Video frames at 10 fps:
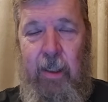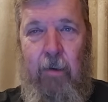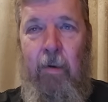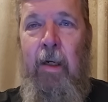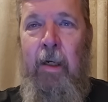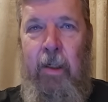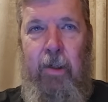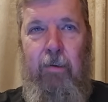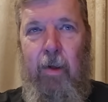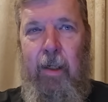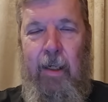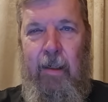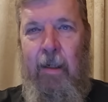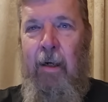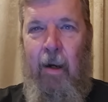You know, you look
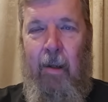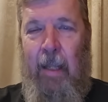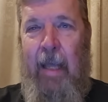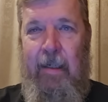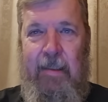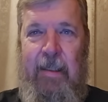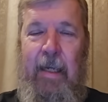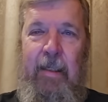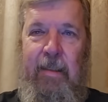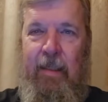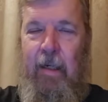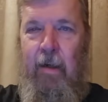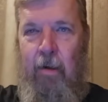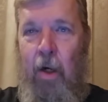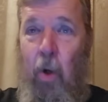at a lot of states that
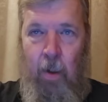are